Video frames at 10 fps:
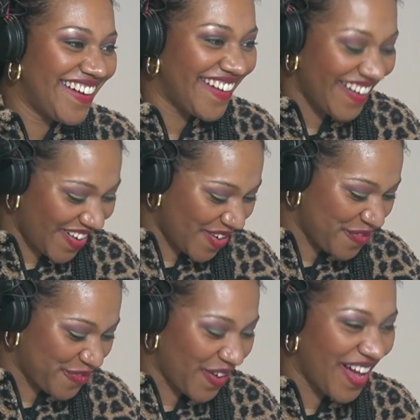Oh,
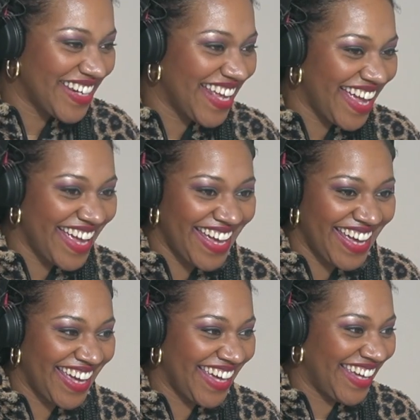
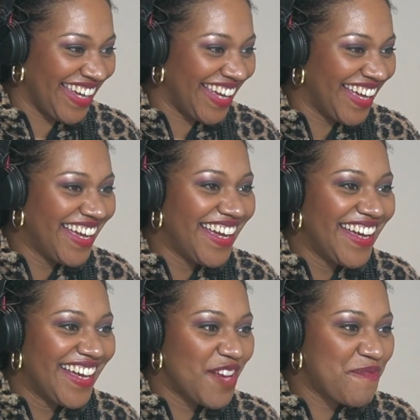funny.
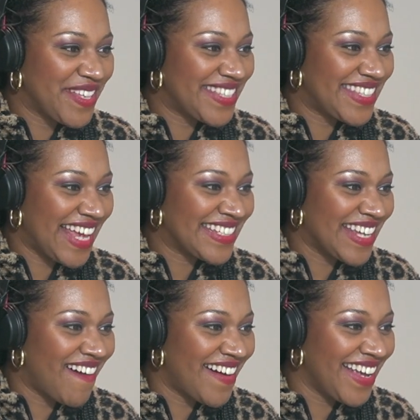Bit of
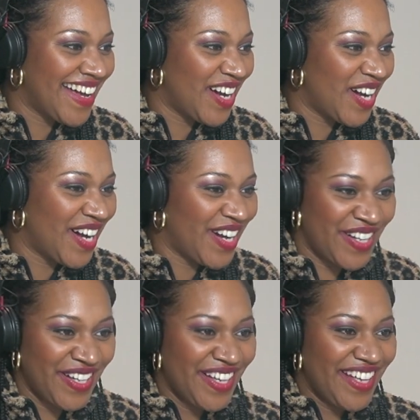
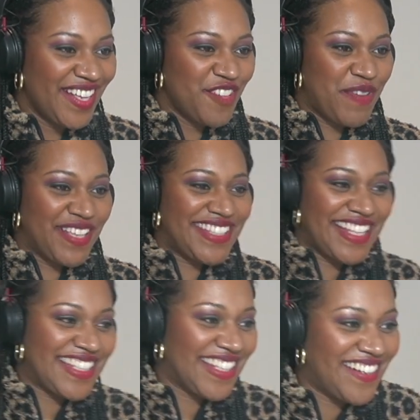satire. Bit of
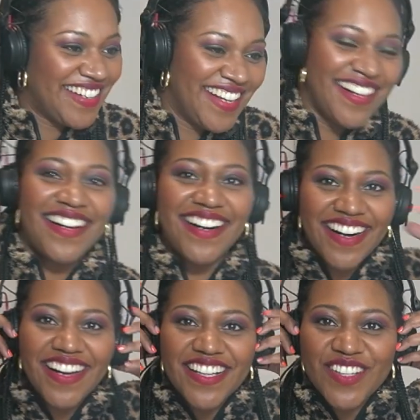
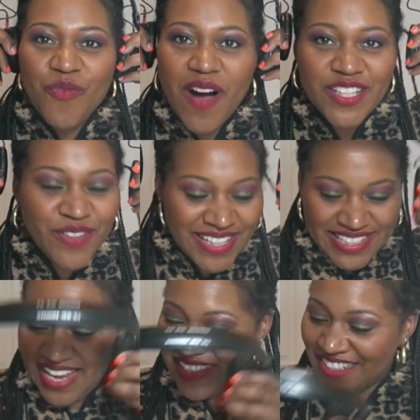satire. Why don't I
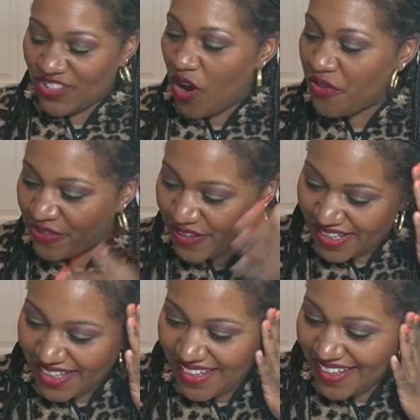take this off?
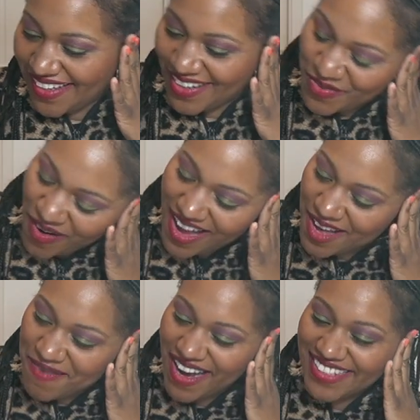Why
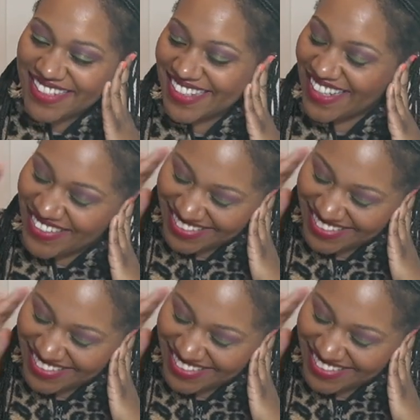am I still...